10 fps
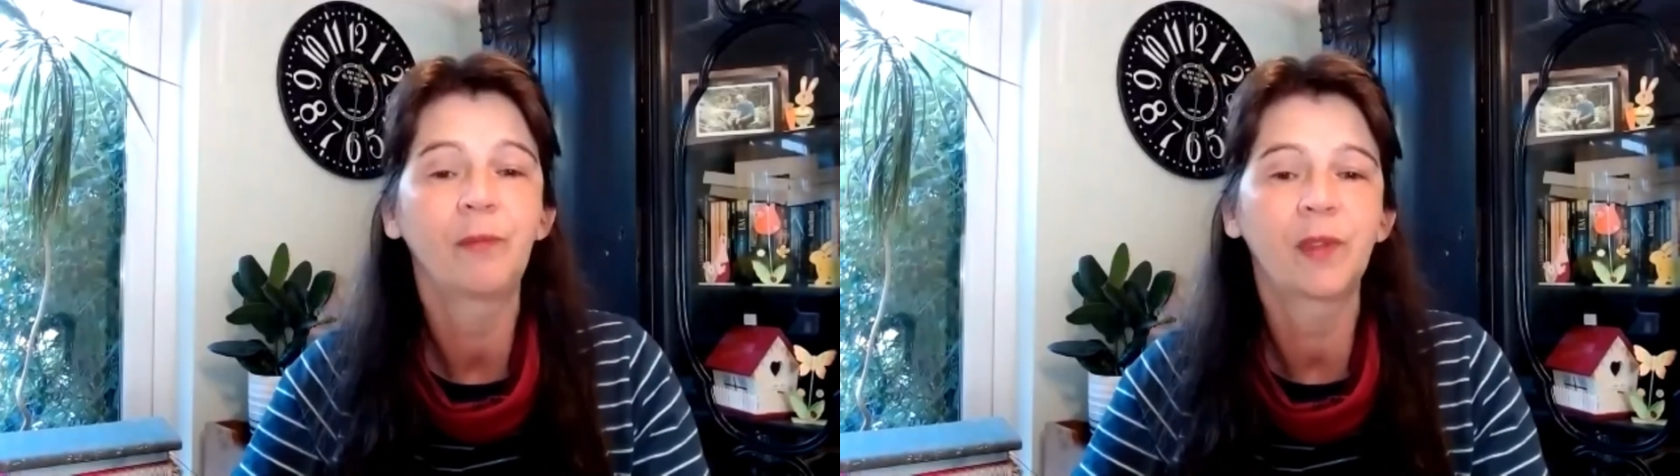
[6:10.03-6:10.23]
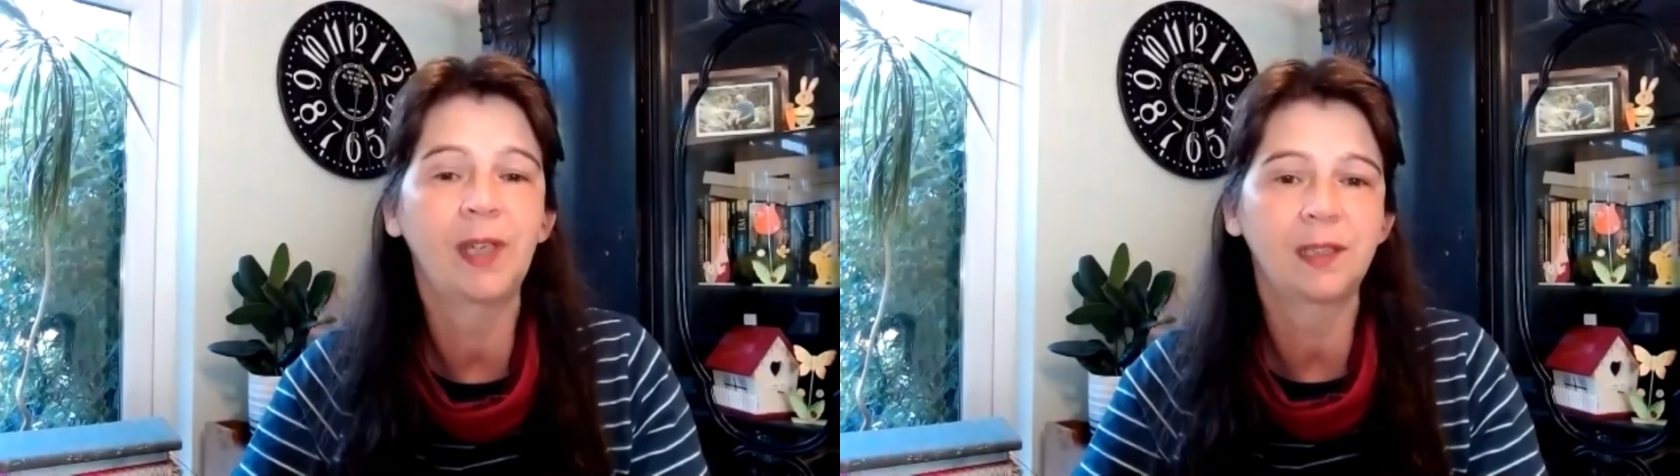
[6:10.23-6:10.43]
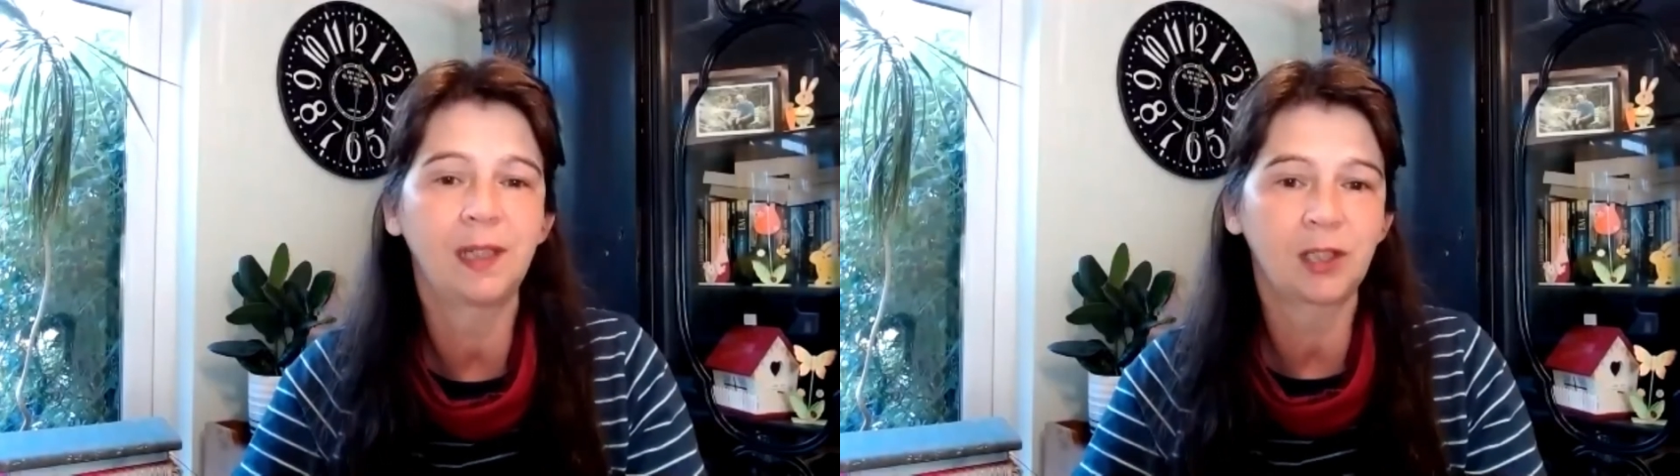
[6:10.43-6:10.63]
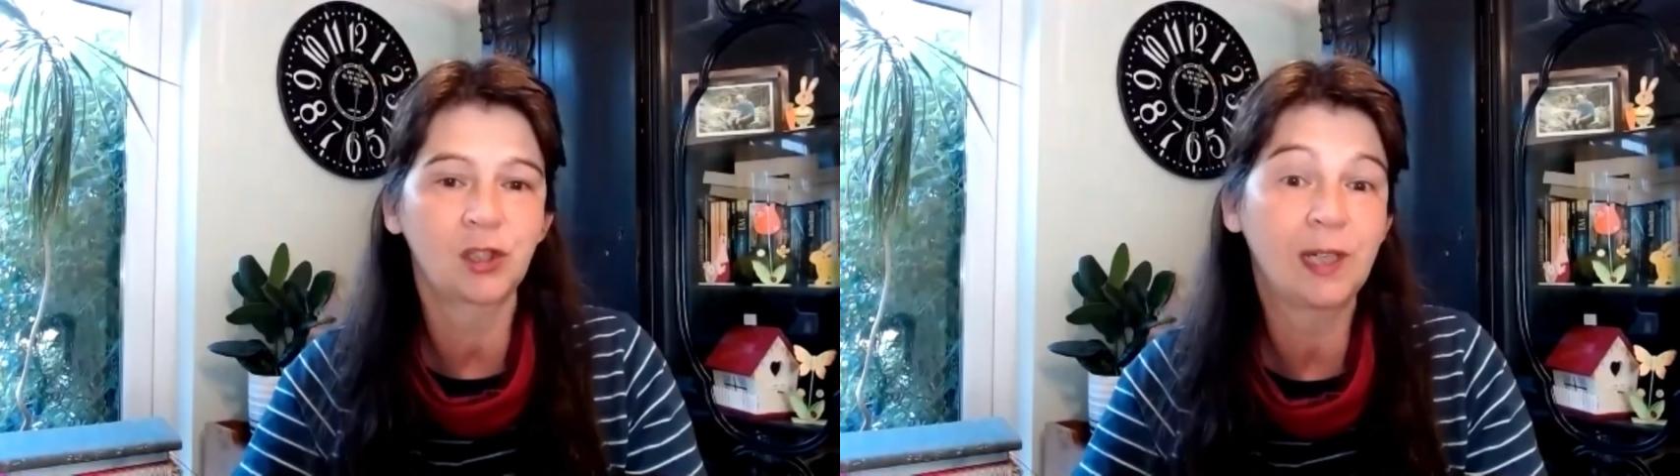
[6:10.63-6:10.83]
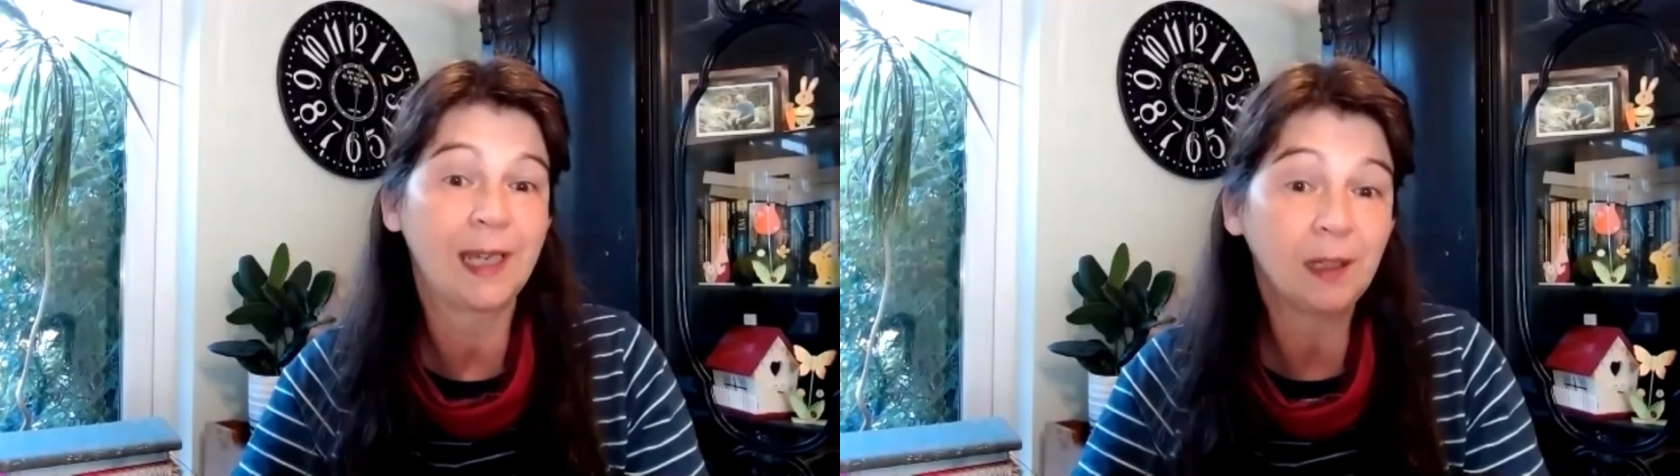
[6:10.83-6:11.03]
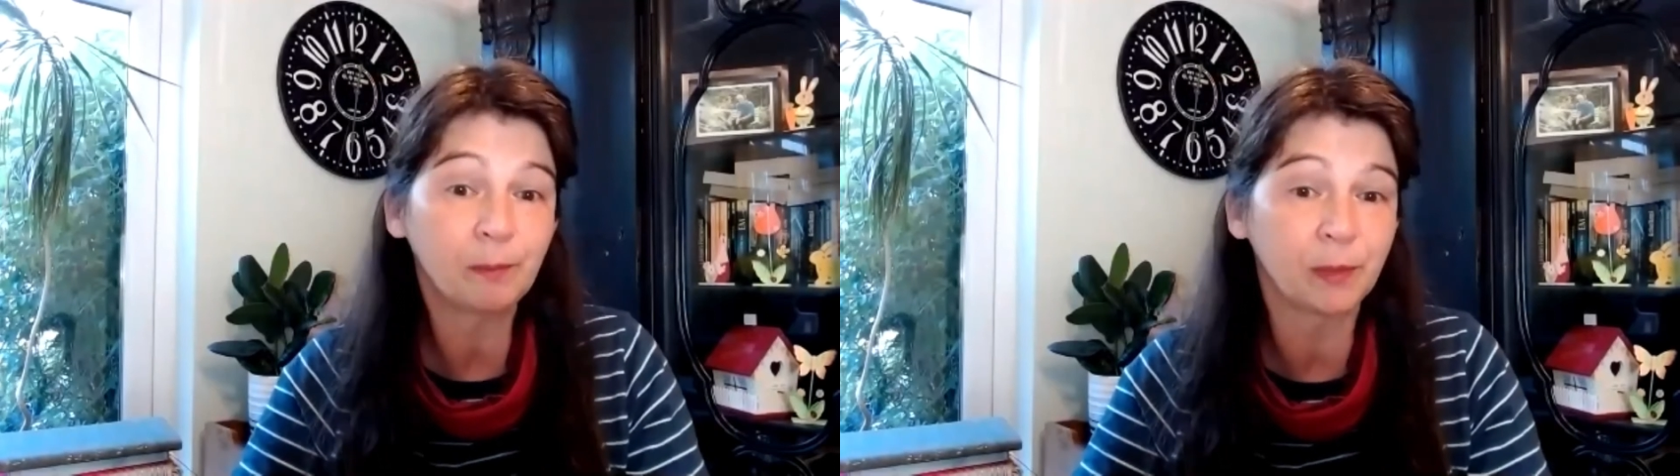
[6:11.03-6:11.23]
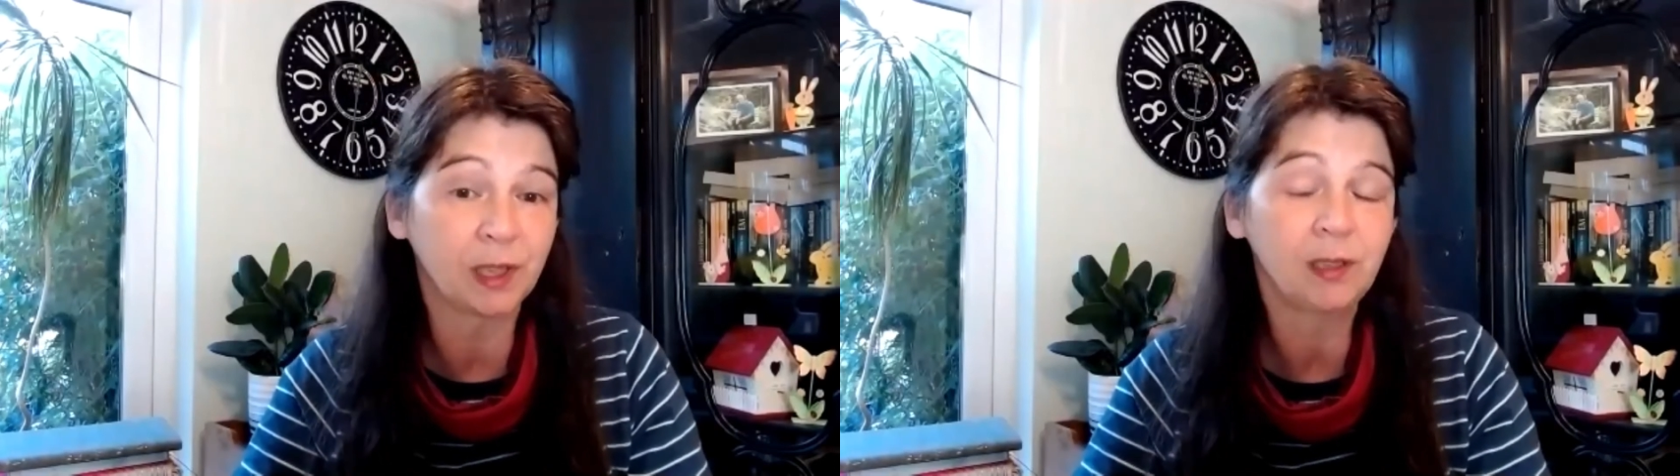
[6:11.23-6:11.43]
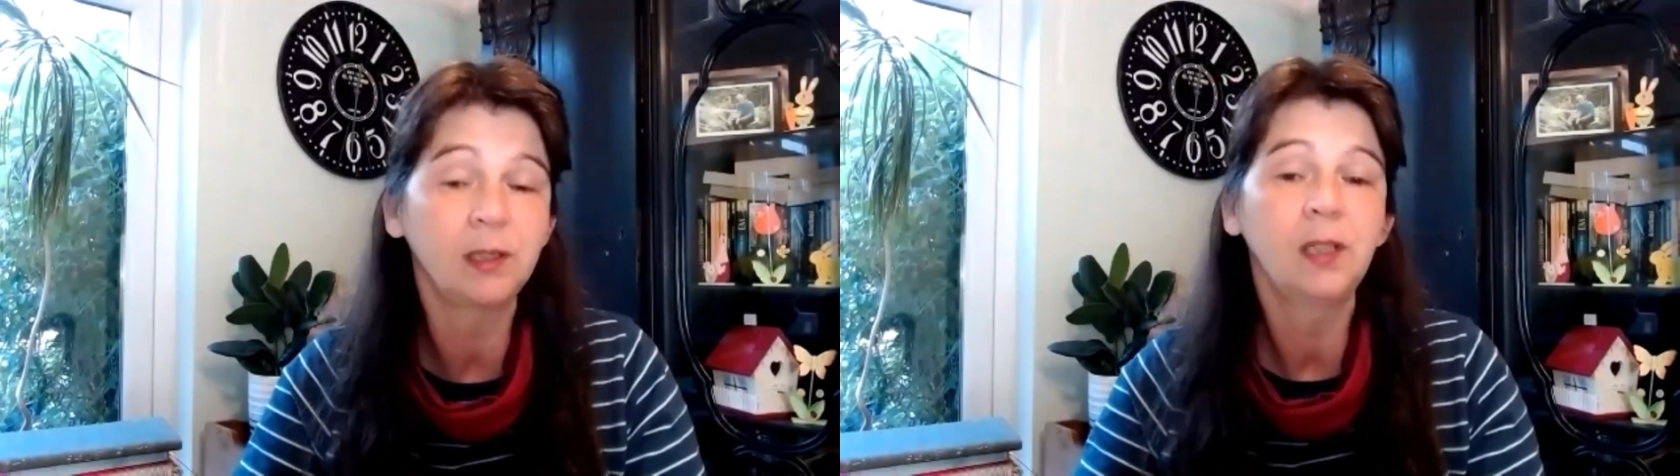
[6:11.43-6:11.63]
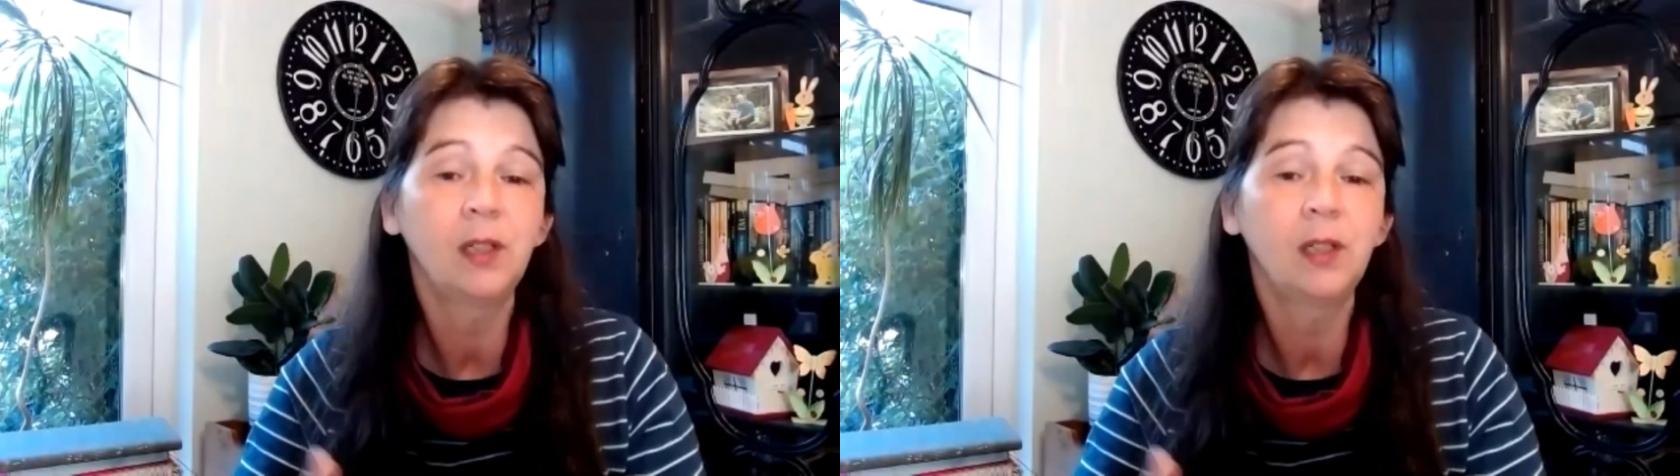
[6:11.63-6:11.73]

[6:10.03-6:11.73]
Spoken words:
that actually help me